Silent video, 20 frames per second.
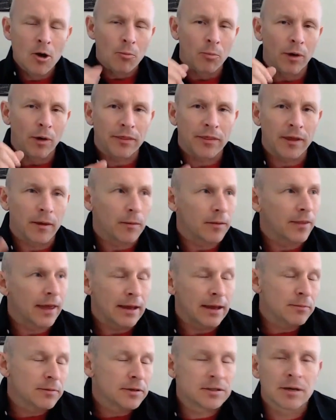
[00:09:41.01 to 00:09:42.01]
But
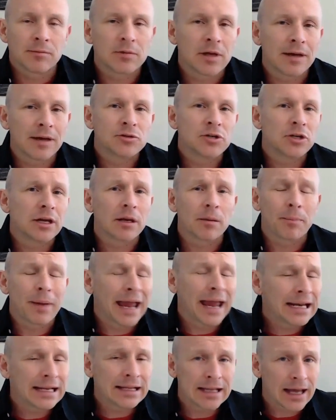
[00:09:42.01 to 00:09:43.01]
sometimes you get a
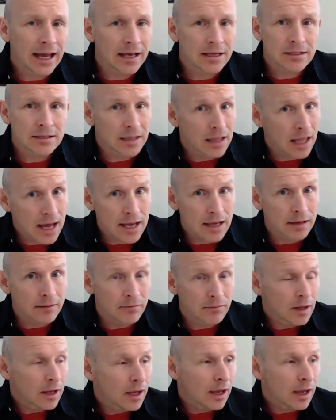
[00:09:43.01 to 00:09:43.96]
pain in the ass client.